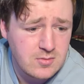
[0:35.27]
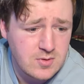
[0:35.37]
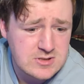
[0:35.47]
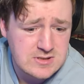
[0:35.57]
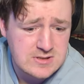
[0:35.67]

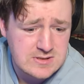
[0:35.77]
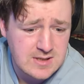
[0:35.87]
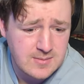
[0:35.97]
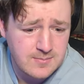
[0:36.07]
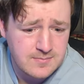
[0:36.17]
which is
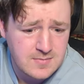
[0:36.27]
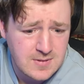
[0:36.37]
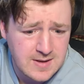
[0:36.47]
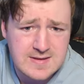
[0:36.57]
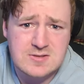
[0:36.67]
I
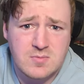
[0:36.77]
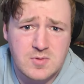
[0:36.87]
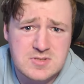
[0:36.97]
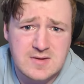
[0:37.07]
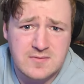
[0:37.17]
think Superbrew
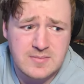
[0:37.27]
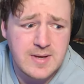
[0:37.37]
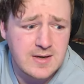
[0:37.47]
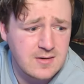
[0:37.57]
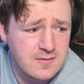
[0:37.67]
is definitely
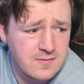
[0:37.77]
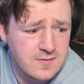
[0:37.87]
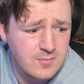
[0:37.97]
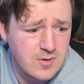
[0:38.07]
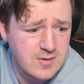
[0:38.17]
better
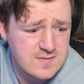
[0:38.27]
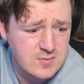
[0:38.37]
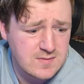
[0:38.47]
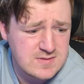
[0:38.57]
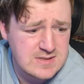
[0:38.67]
from what
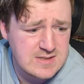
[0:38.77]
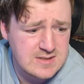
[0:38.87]
I've seen,